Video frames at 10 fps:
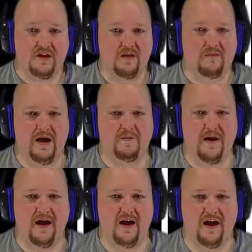My
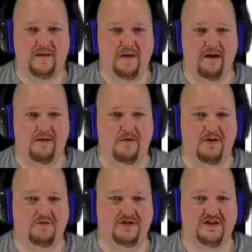uh,
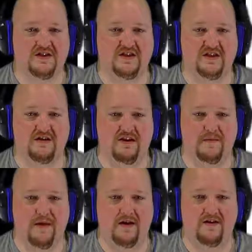paramour will sincerely
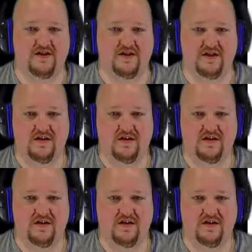perish.